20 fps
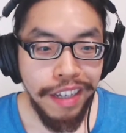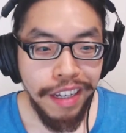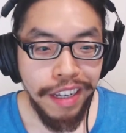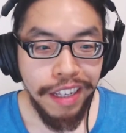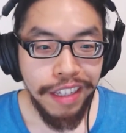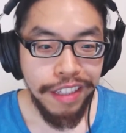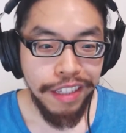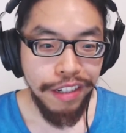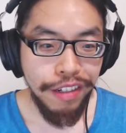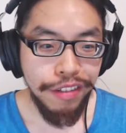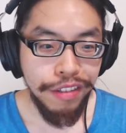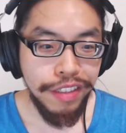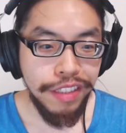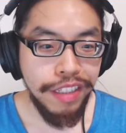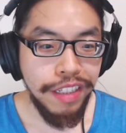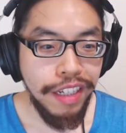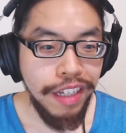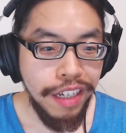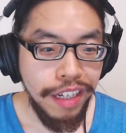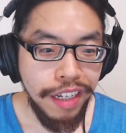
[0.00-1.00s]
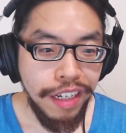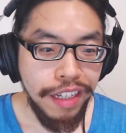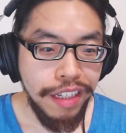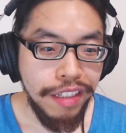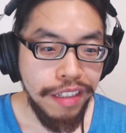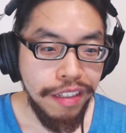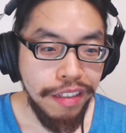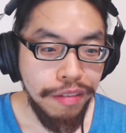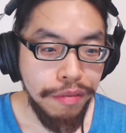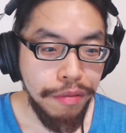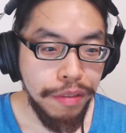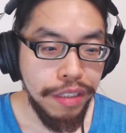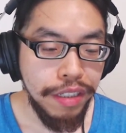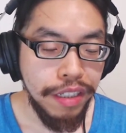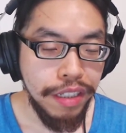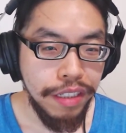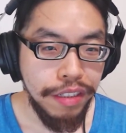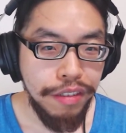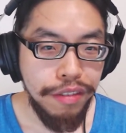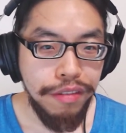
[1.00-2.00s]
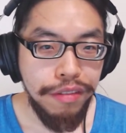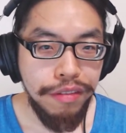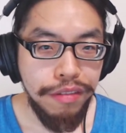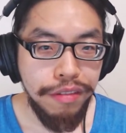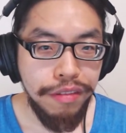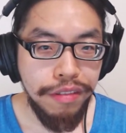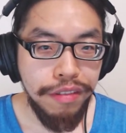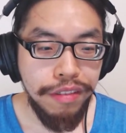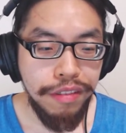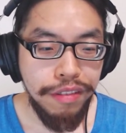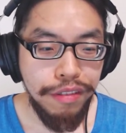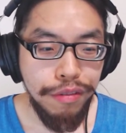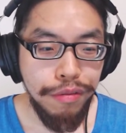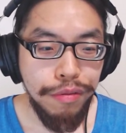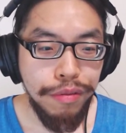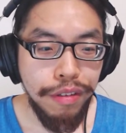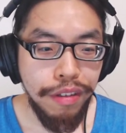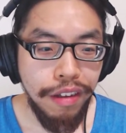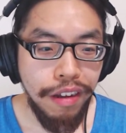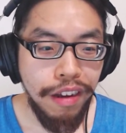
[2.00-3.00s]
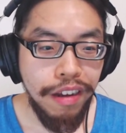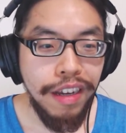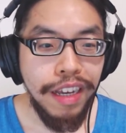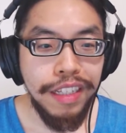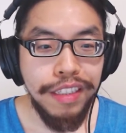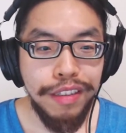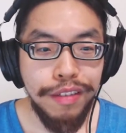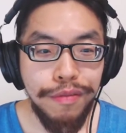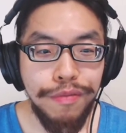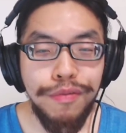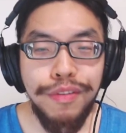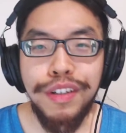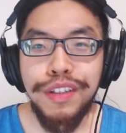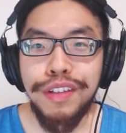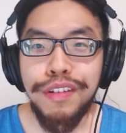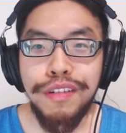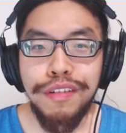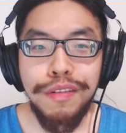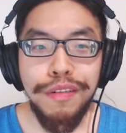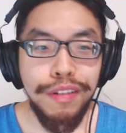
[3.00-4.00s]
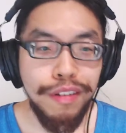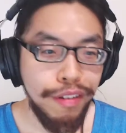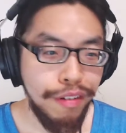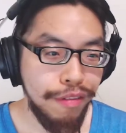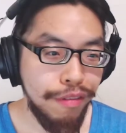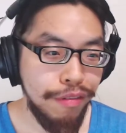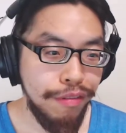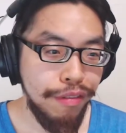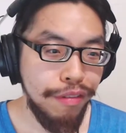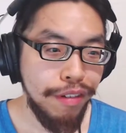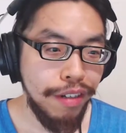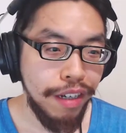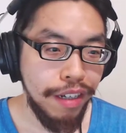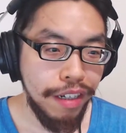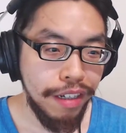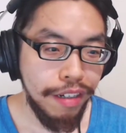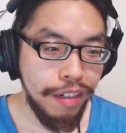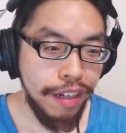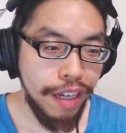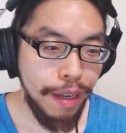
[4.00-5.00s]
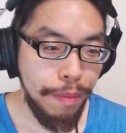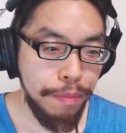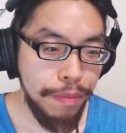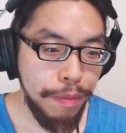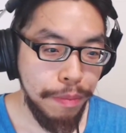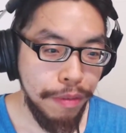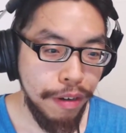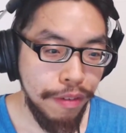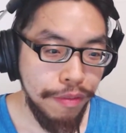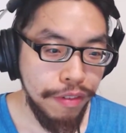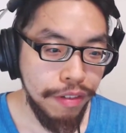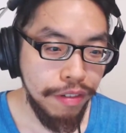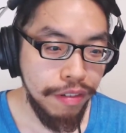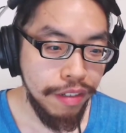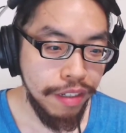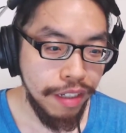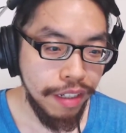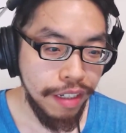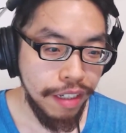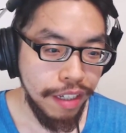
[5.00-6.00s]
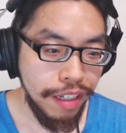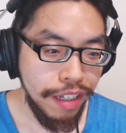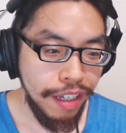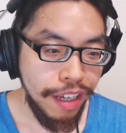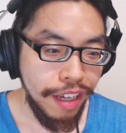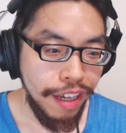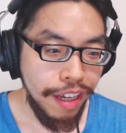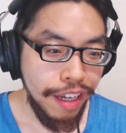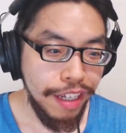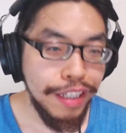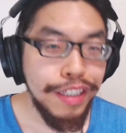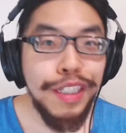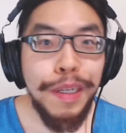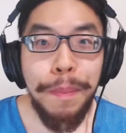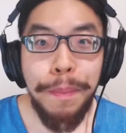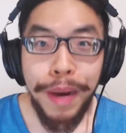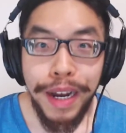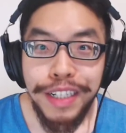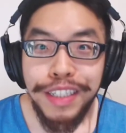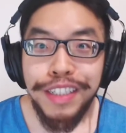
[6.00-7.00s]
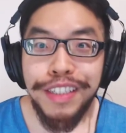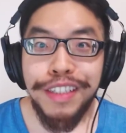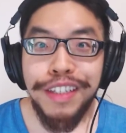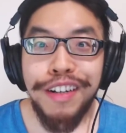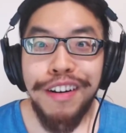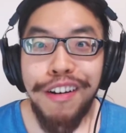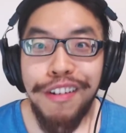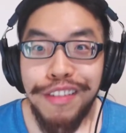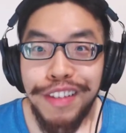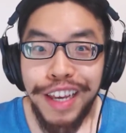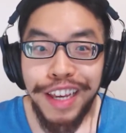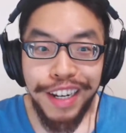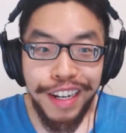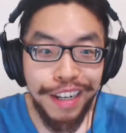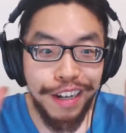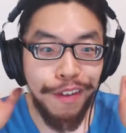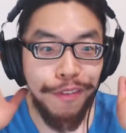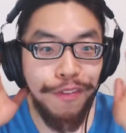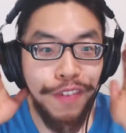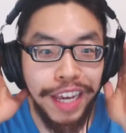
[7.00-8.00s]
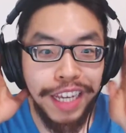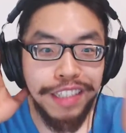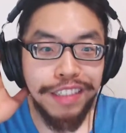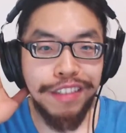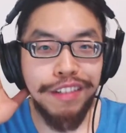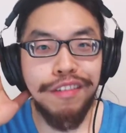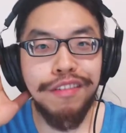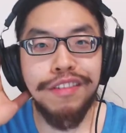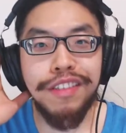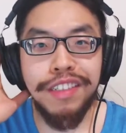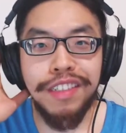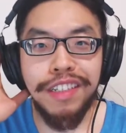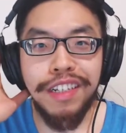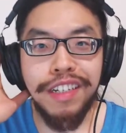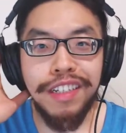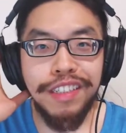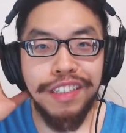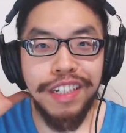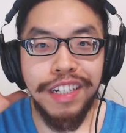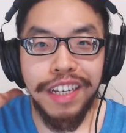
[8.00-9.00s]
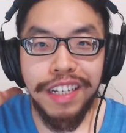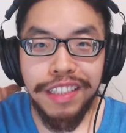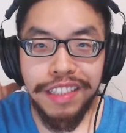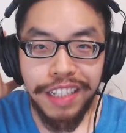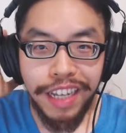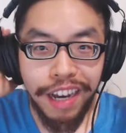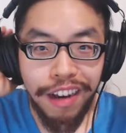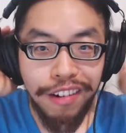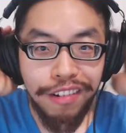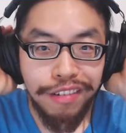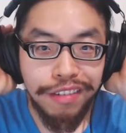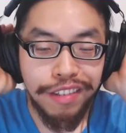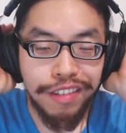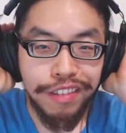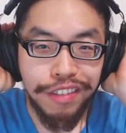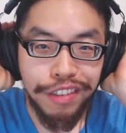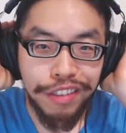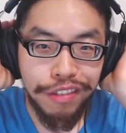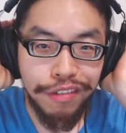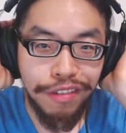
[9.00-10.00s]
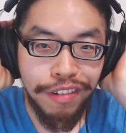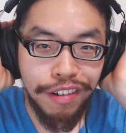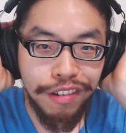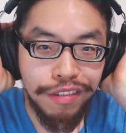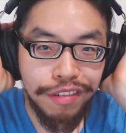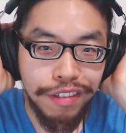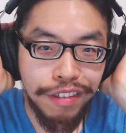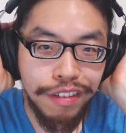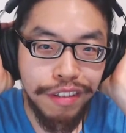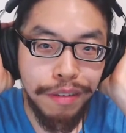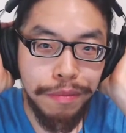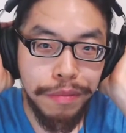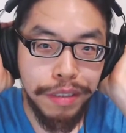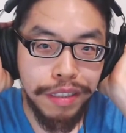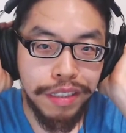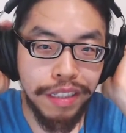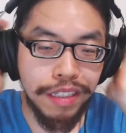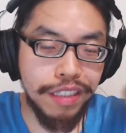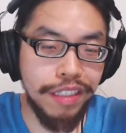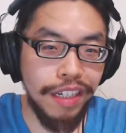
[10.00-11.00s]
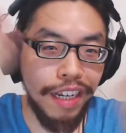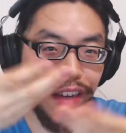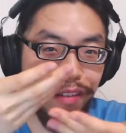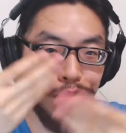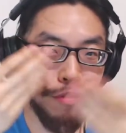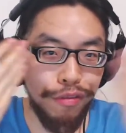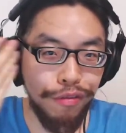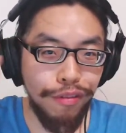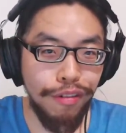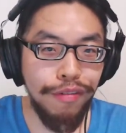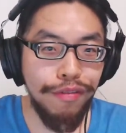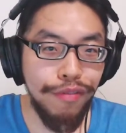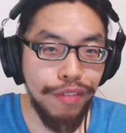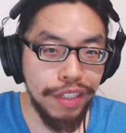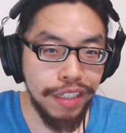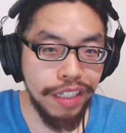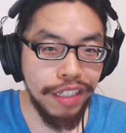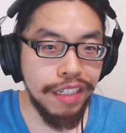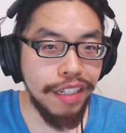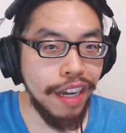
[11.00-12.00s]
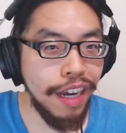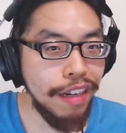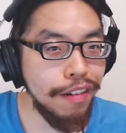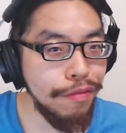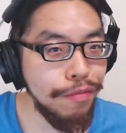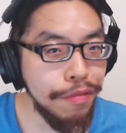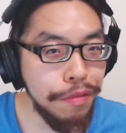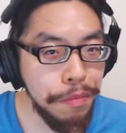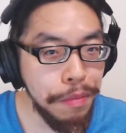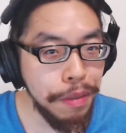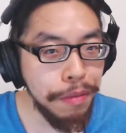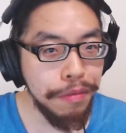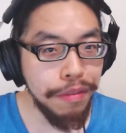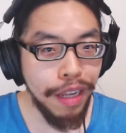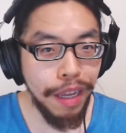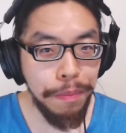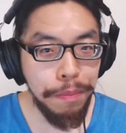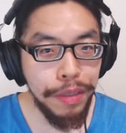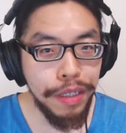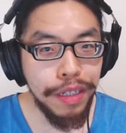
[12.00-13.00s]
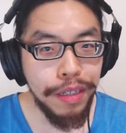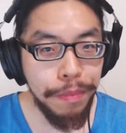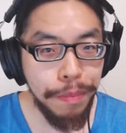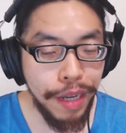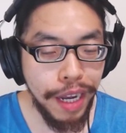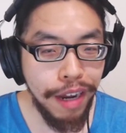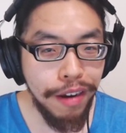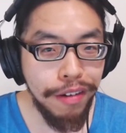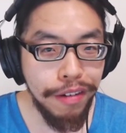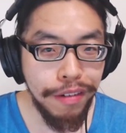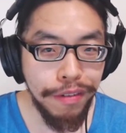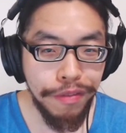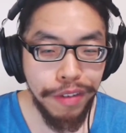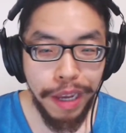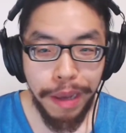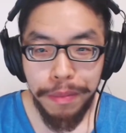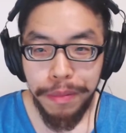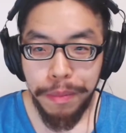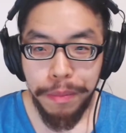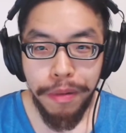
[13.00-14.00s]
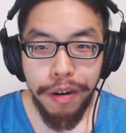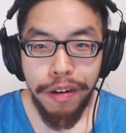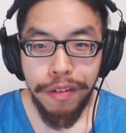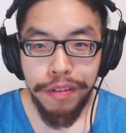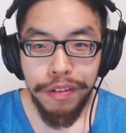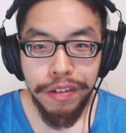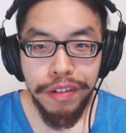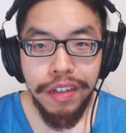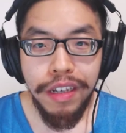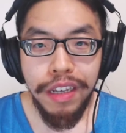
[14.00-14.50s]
there's, was it Jude Law as the original Captain Marvel, and she punches an old lady in the face, so she can tell they're Skrulls or something. Does she have Skrull vision? I don't remember that being a power of Captain Marvel.